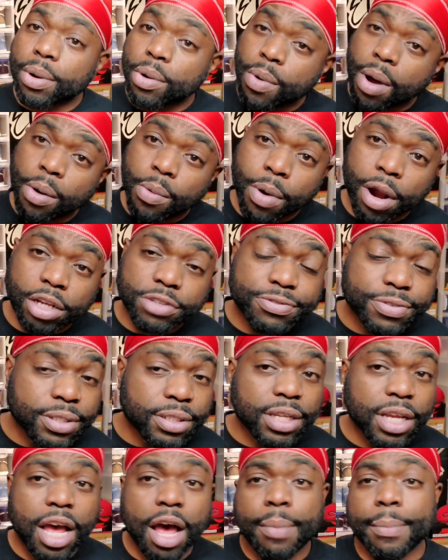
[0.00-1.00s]
what works for
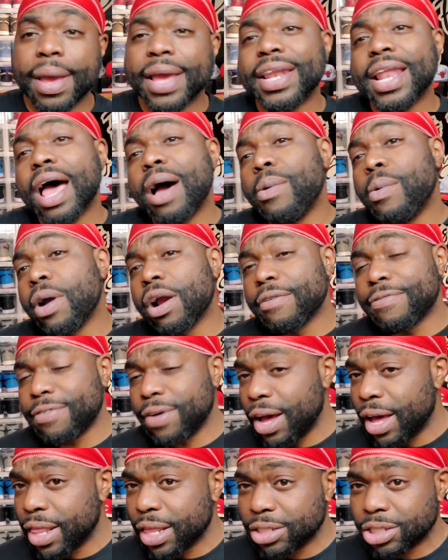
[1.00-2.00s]
some may not work for
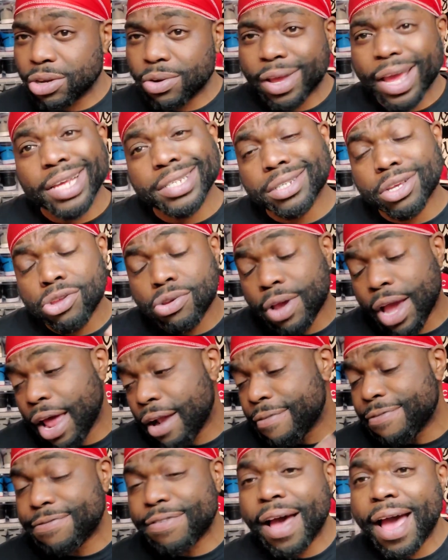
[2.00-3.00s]
others, okay? So you got
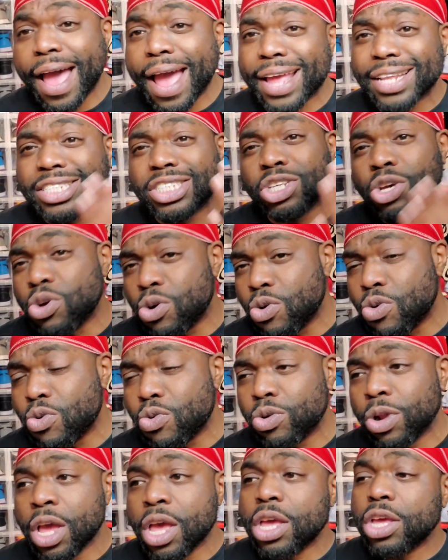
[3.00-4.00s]
to fine
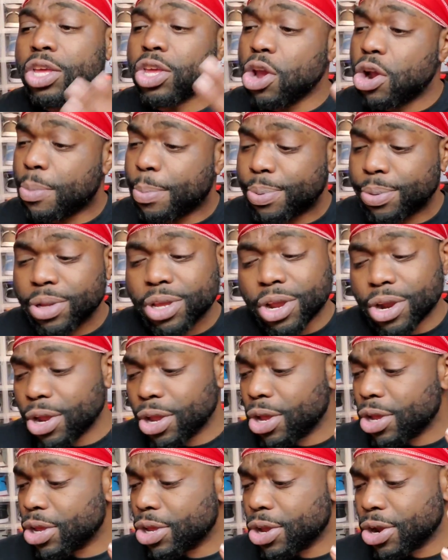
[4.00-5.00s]
tune your
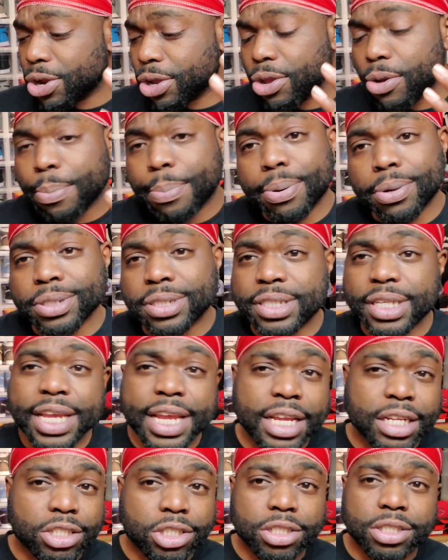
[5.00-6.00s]

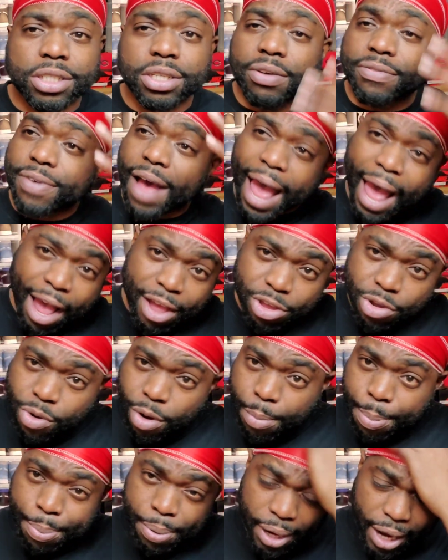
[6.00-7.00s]
procedures of how you
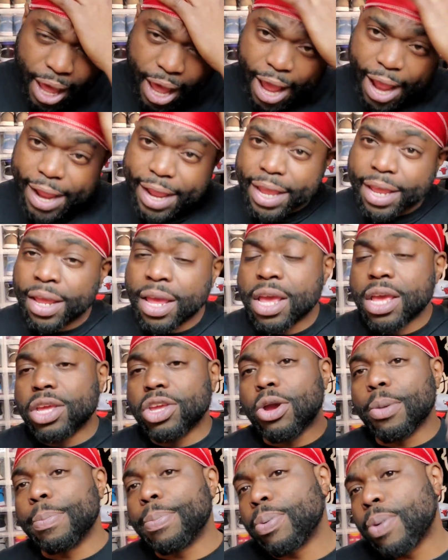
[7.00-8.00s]
applying
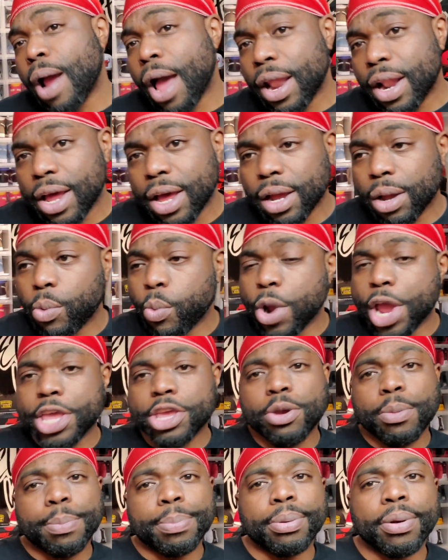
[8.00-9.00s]
your product, when
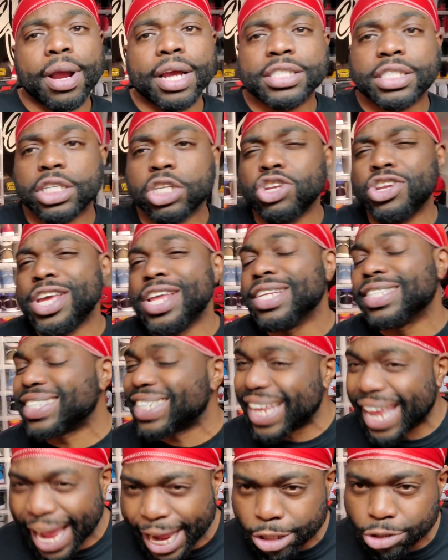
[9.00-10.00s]
you're brushing. You need a
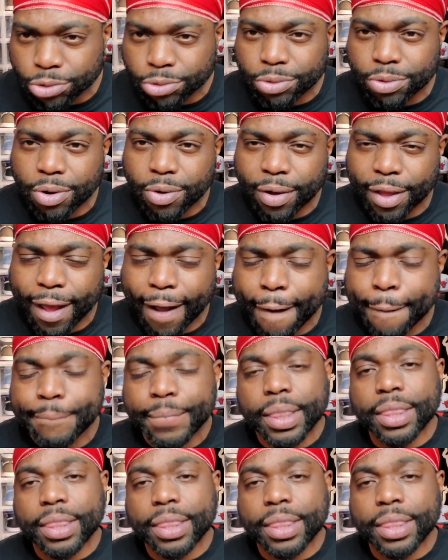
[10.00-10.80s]
schedule, okay?